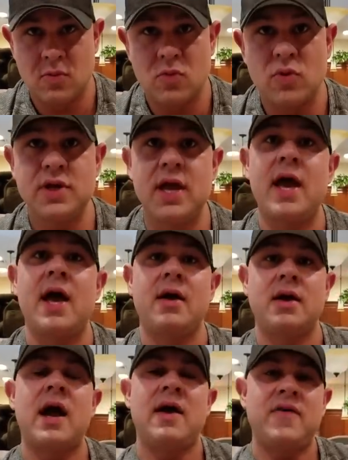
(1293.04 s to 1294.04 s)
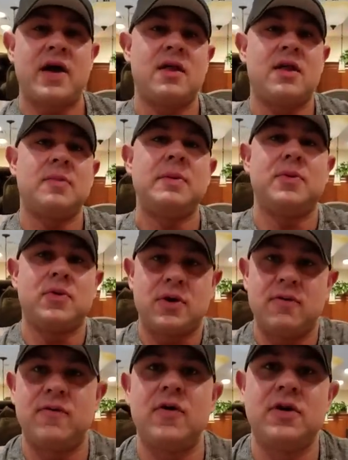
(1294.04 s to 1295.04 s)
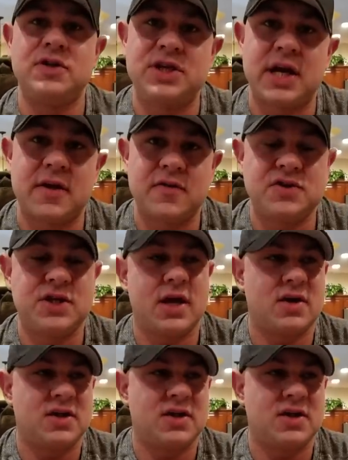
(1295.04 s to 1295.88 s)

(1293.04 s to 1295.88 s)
like, well, I want yeah, to learn more. I've had a lot of people convert and check out the channel.